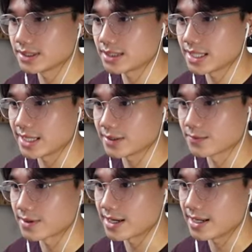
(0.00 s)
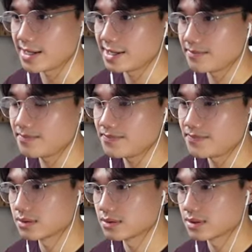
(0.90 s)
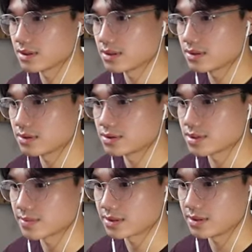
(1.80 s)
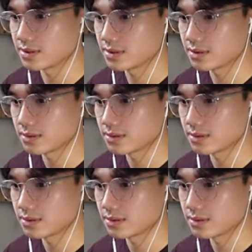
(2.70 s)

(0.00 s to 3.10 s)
like where I am. Okay, there's something here.